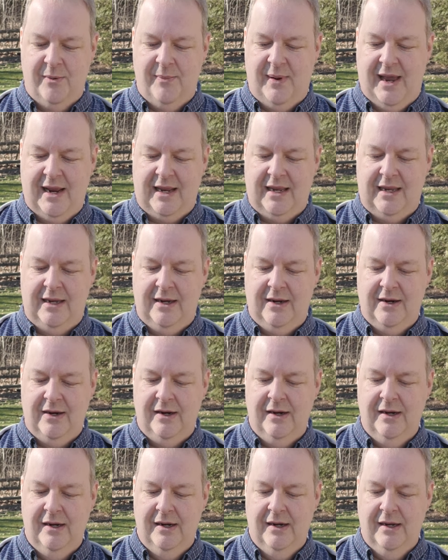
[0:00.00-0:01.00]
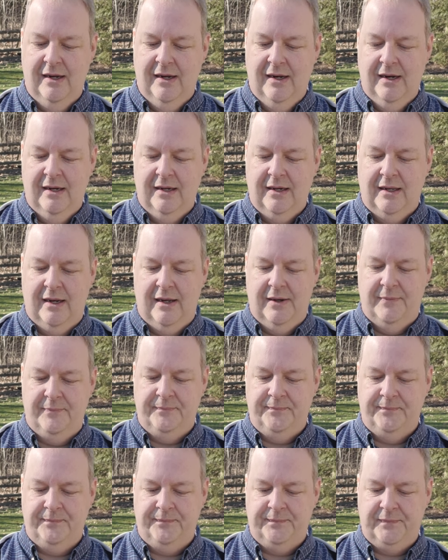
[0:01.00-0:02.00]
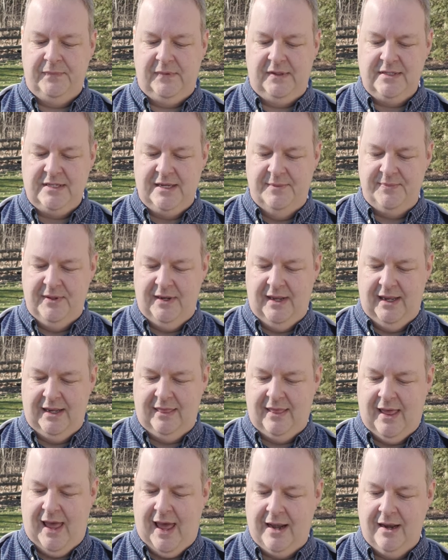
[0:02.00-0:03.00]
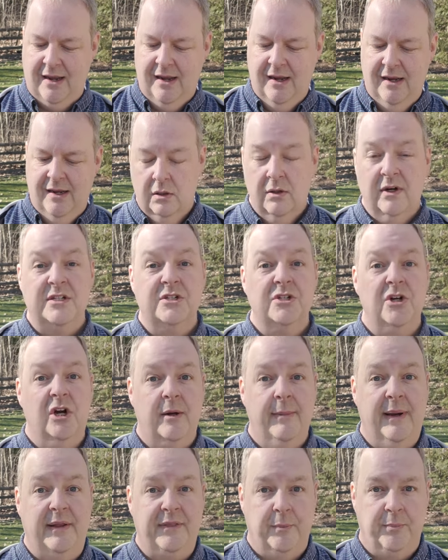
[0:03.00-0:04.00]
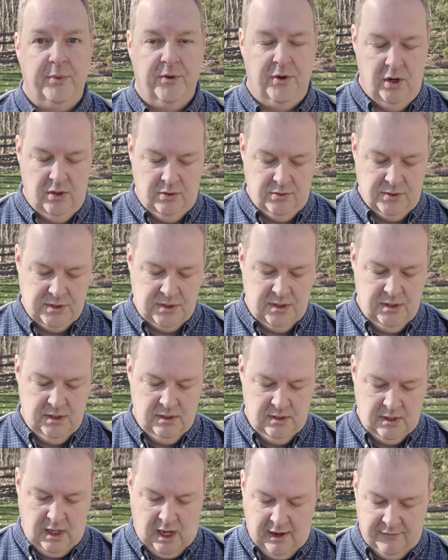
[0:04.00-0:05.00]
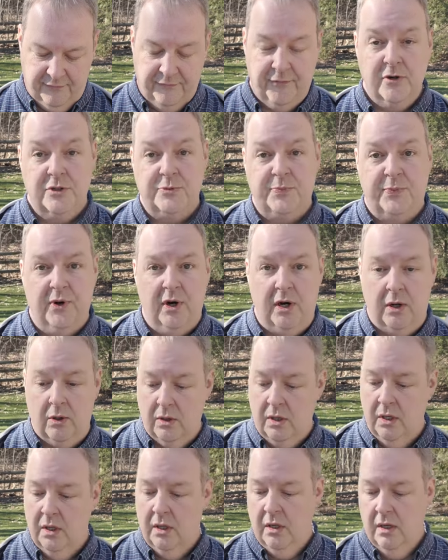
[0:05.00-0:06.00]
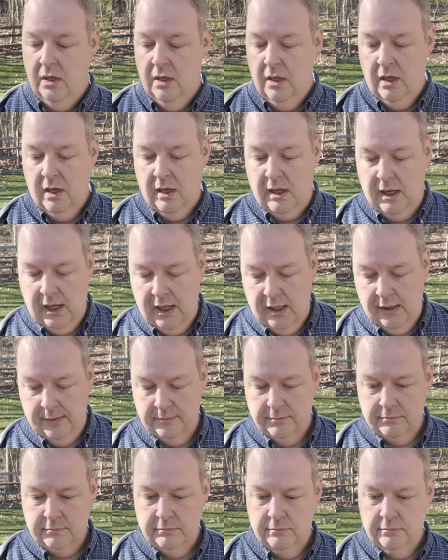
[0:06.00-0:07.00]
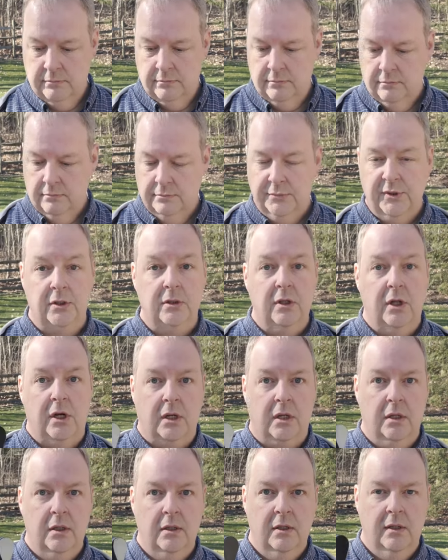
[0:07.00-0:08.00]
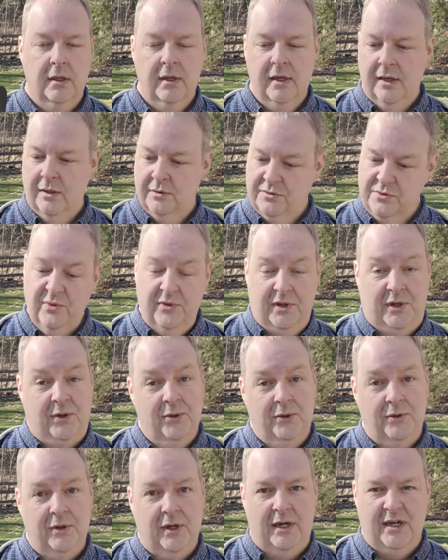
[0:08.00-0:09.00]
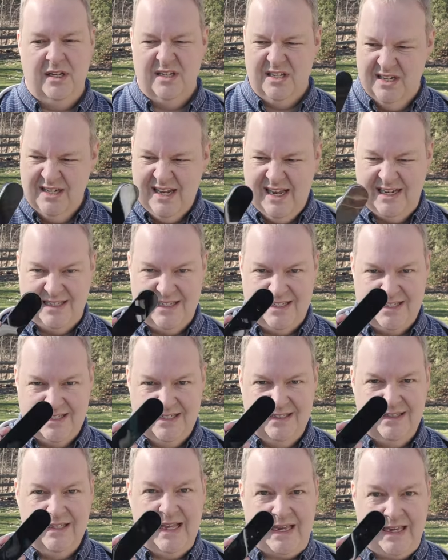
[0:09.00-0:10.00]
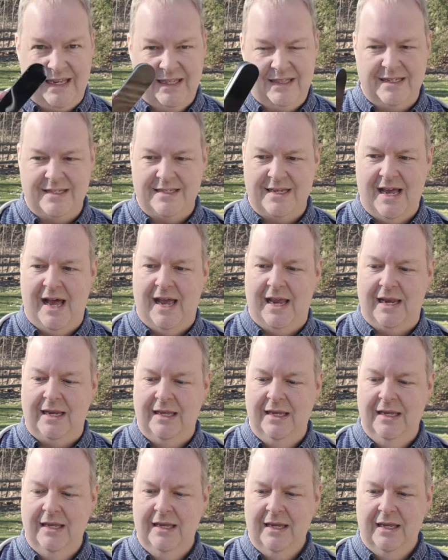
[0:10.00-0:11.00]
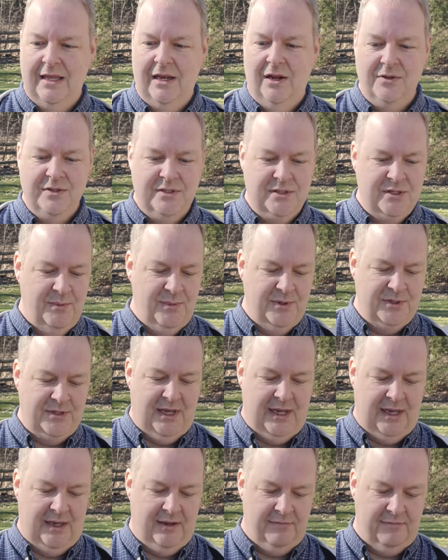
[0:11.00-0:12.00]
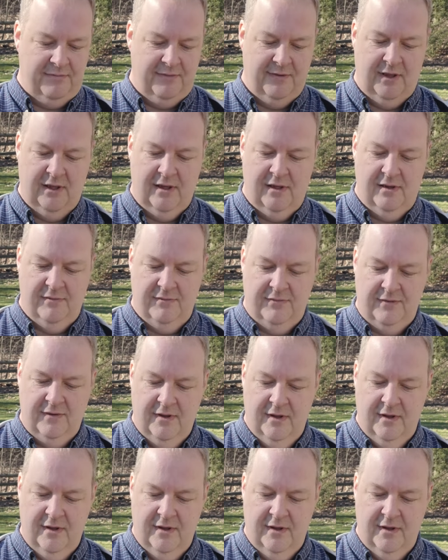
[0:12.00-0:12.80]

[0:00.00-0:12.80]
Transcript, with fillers: back here, you know, something like that. Let's talk about the pros. Uh, first pro, um, the look. It's really cool looking. It's a nice, slick design. You know, this is almost like if if